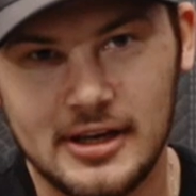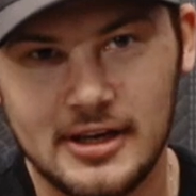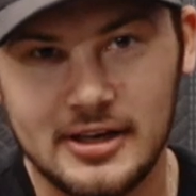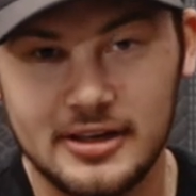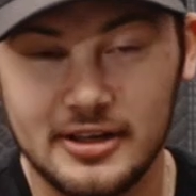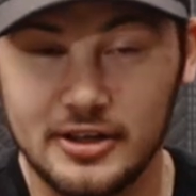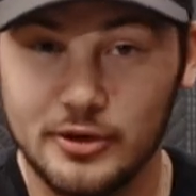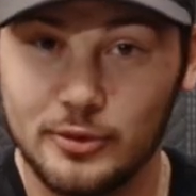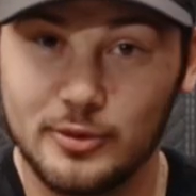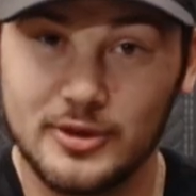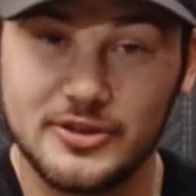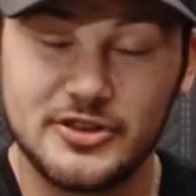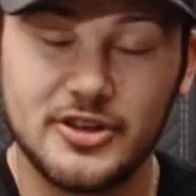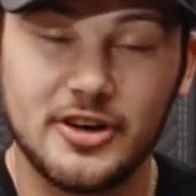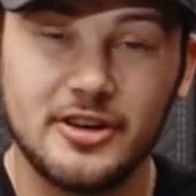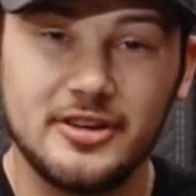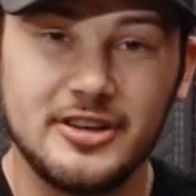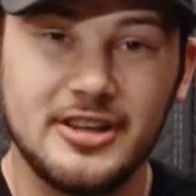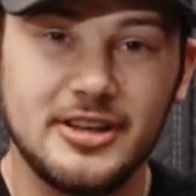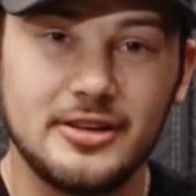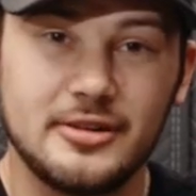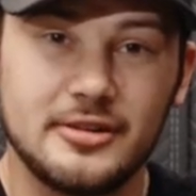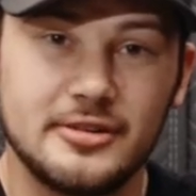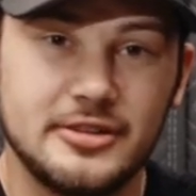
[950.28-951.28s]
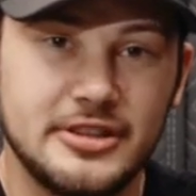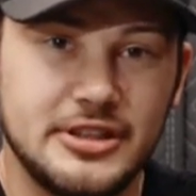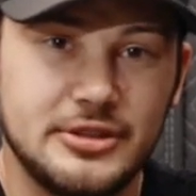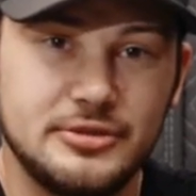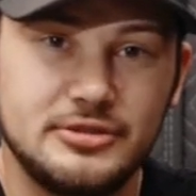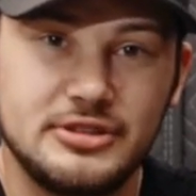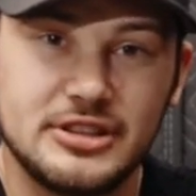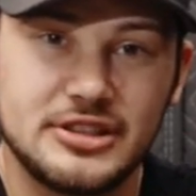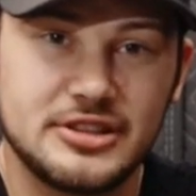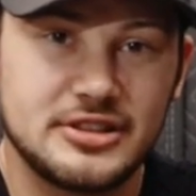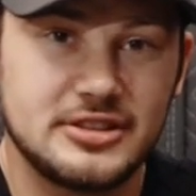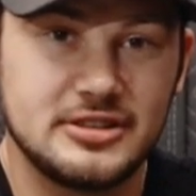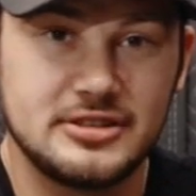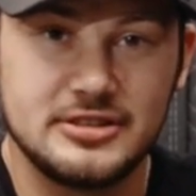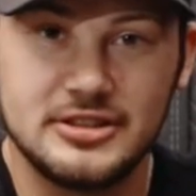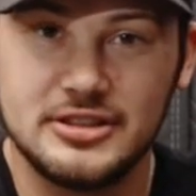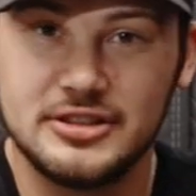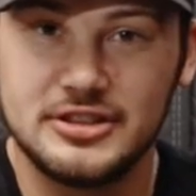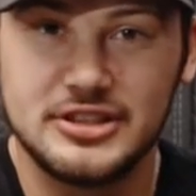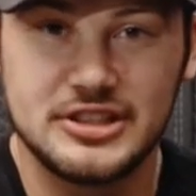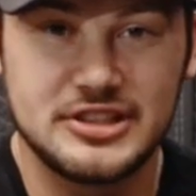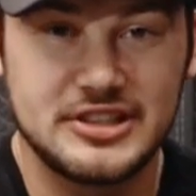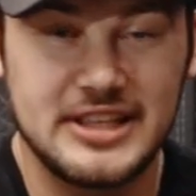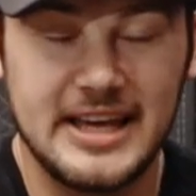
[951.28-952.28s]
do you return it or do you just, do
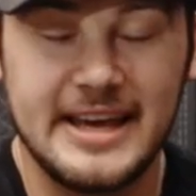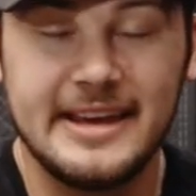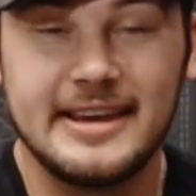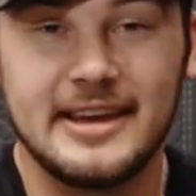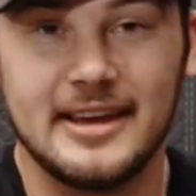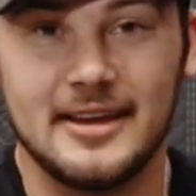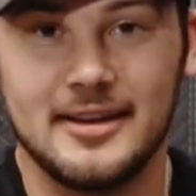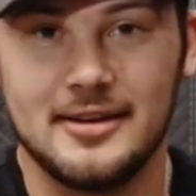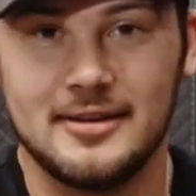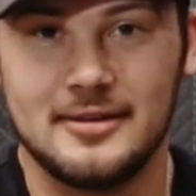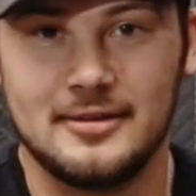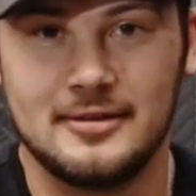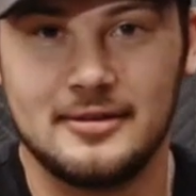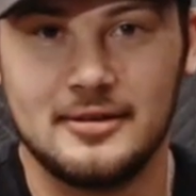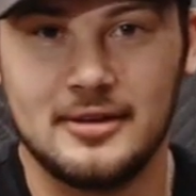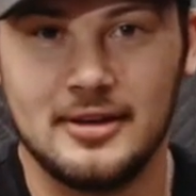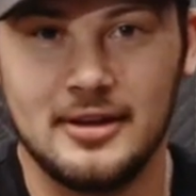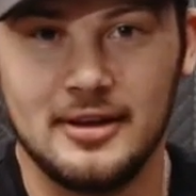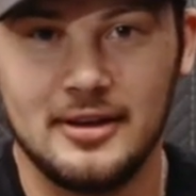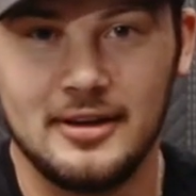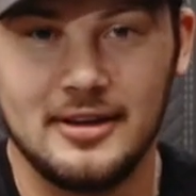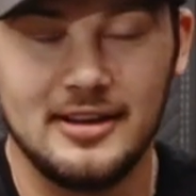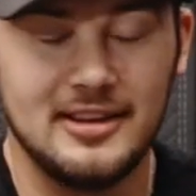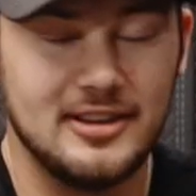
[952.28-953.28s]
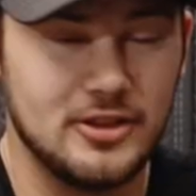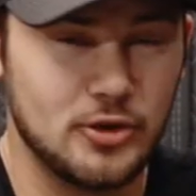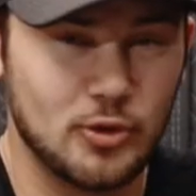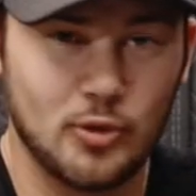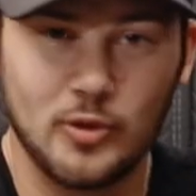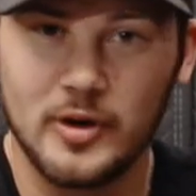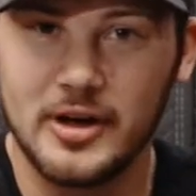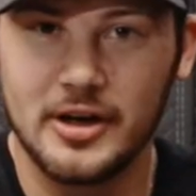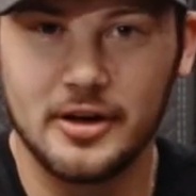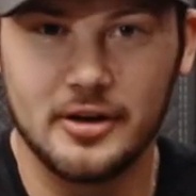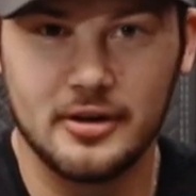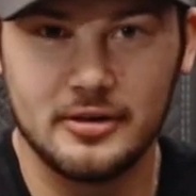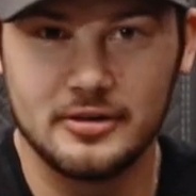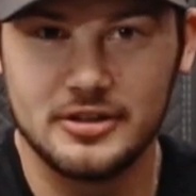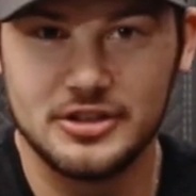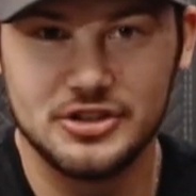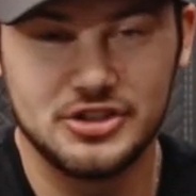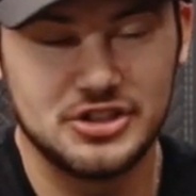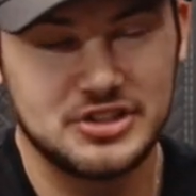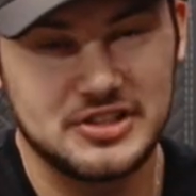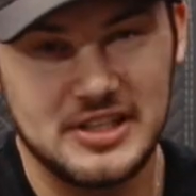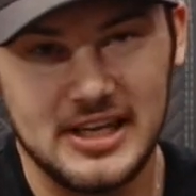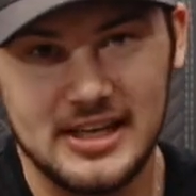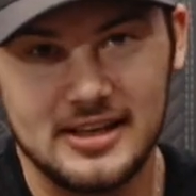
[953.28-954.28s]
you just take it? in the rear. Do you
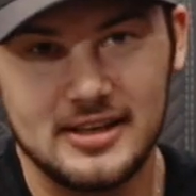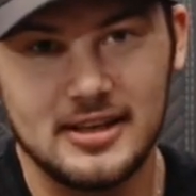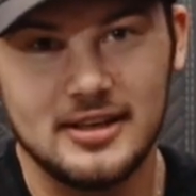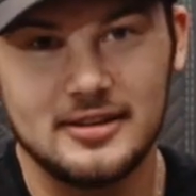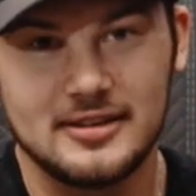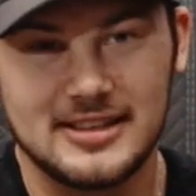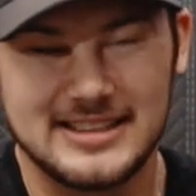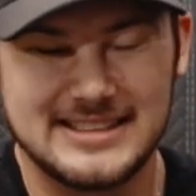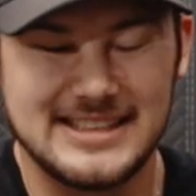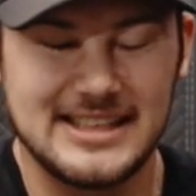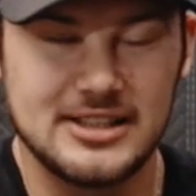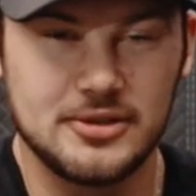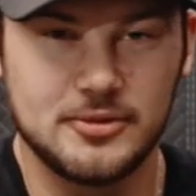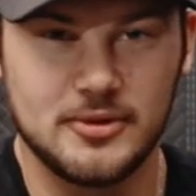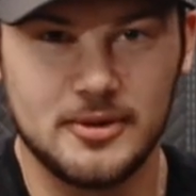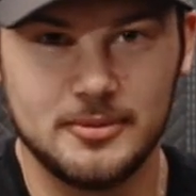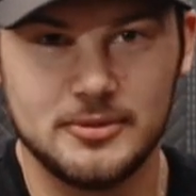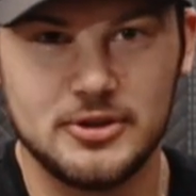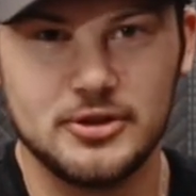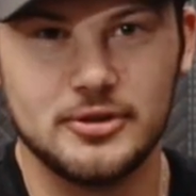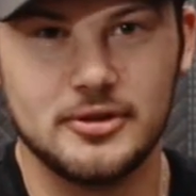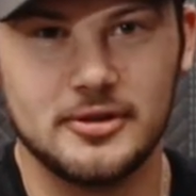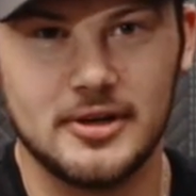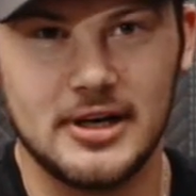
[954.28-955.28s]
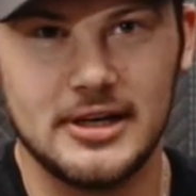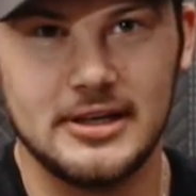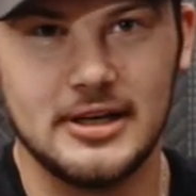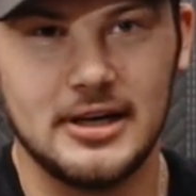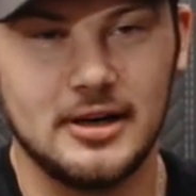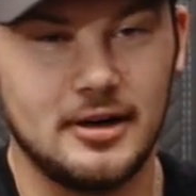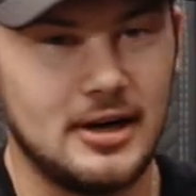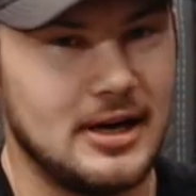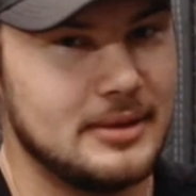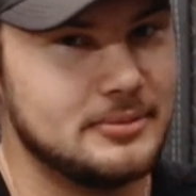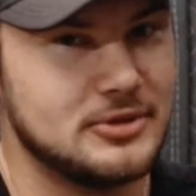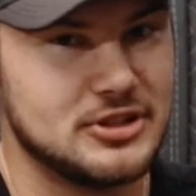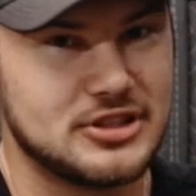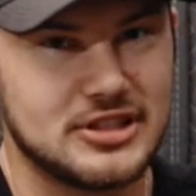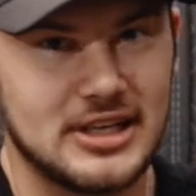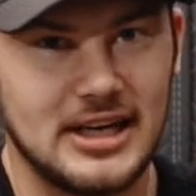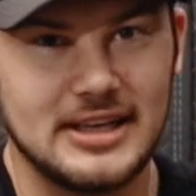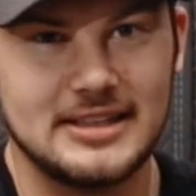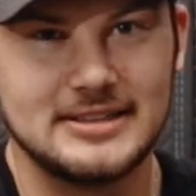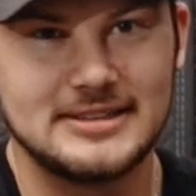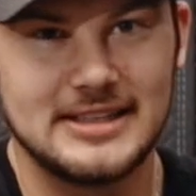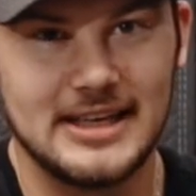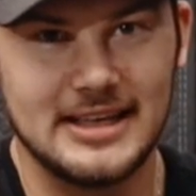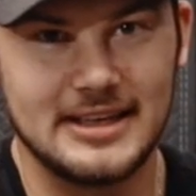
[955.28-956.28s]
just take it? Because that's what I'm doing right now. I'm just
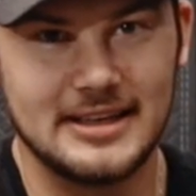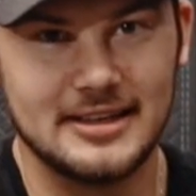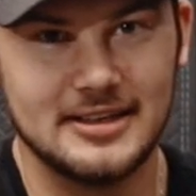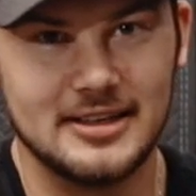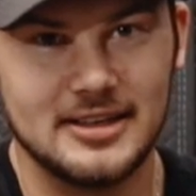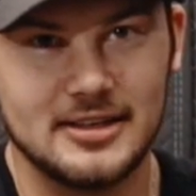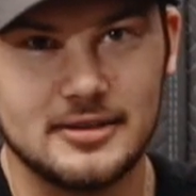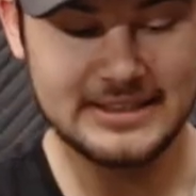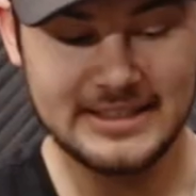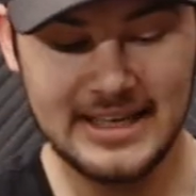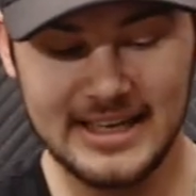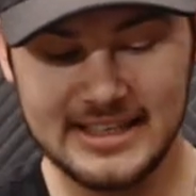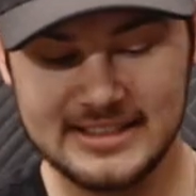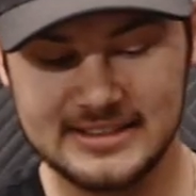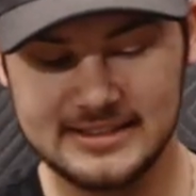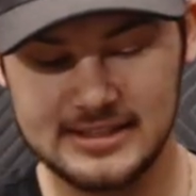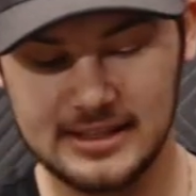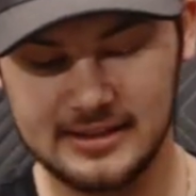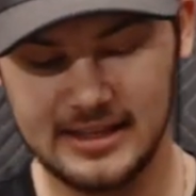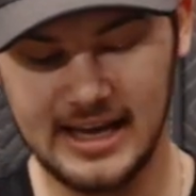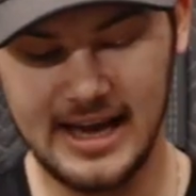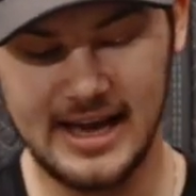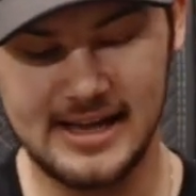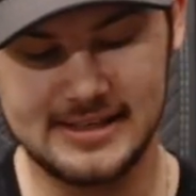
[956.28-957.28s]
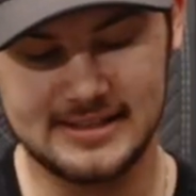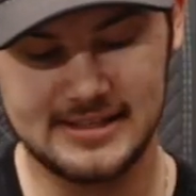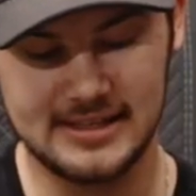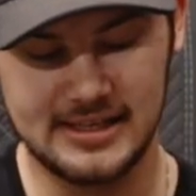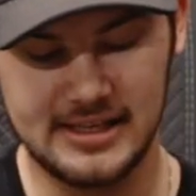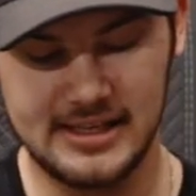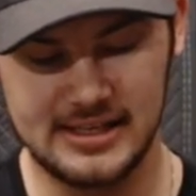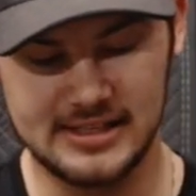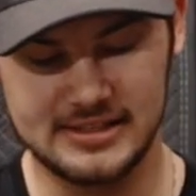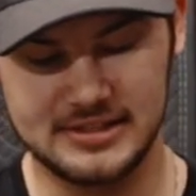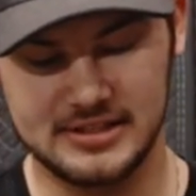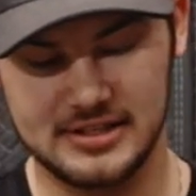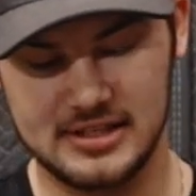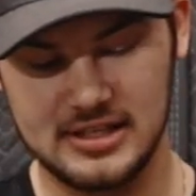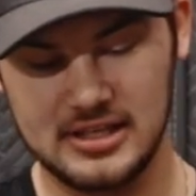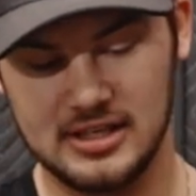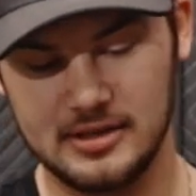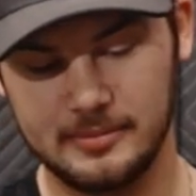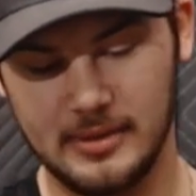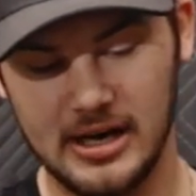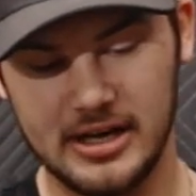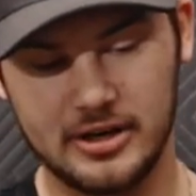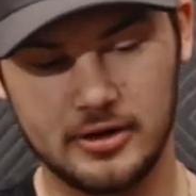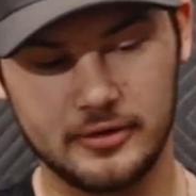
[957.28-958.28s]
kind of taking it. Next to that is the
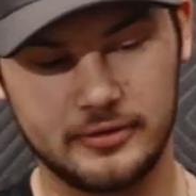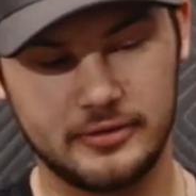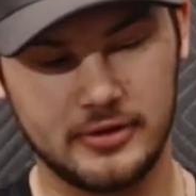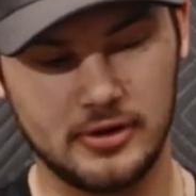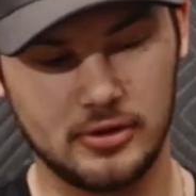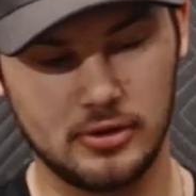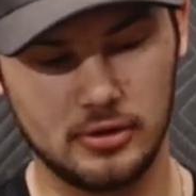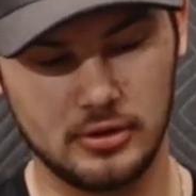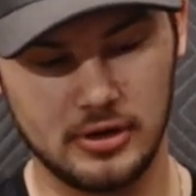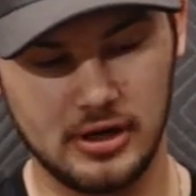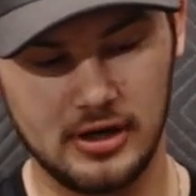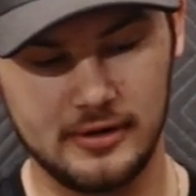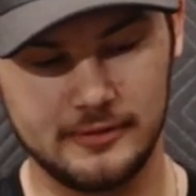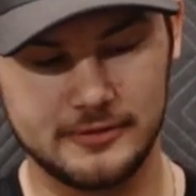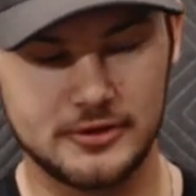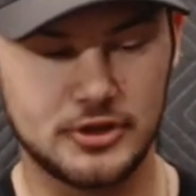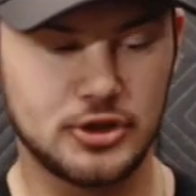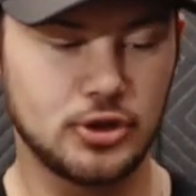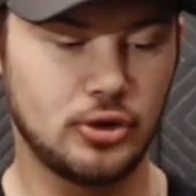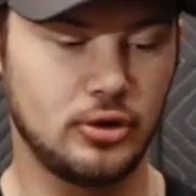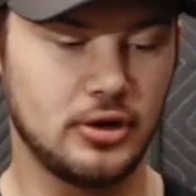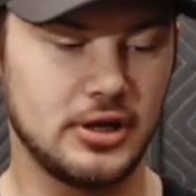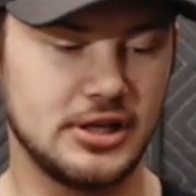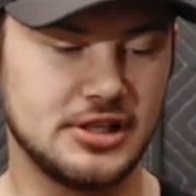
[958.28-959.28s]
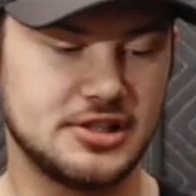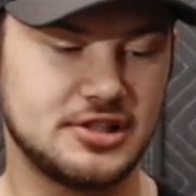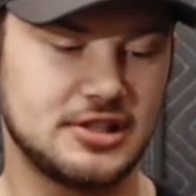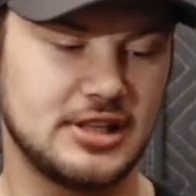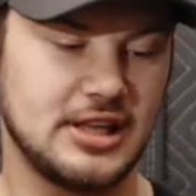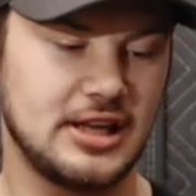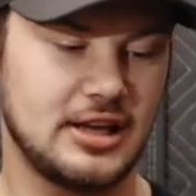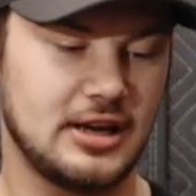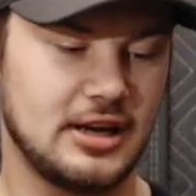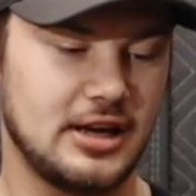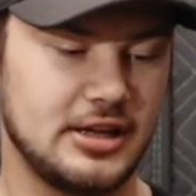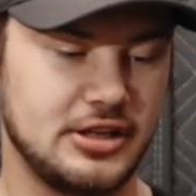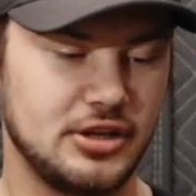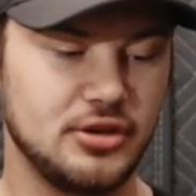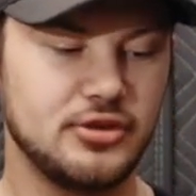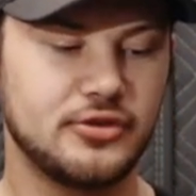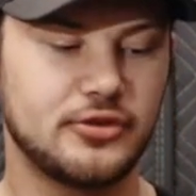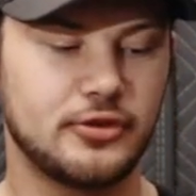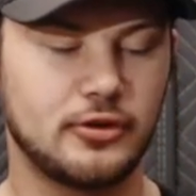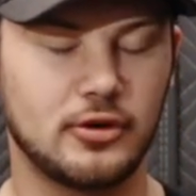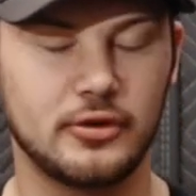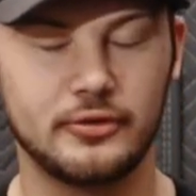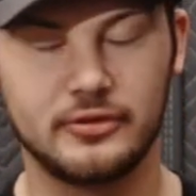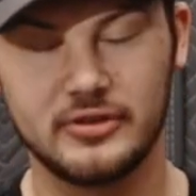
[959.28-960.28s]
microphone of choice that I use
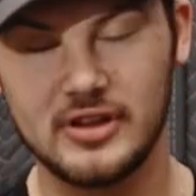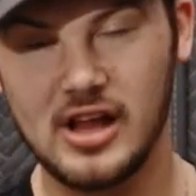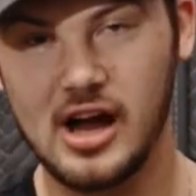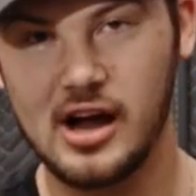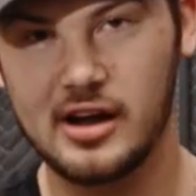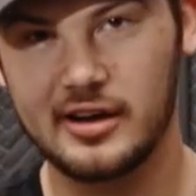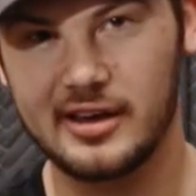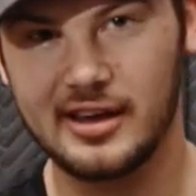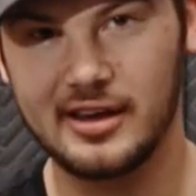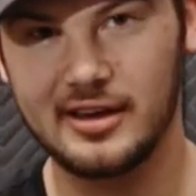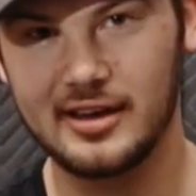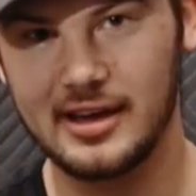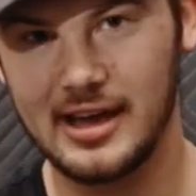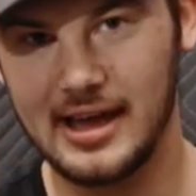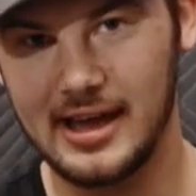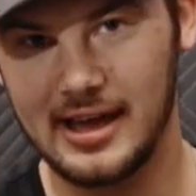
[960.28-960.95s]
for vlogging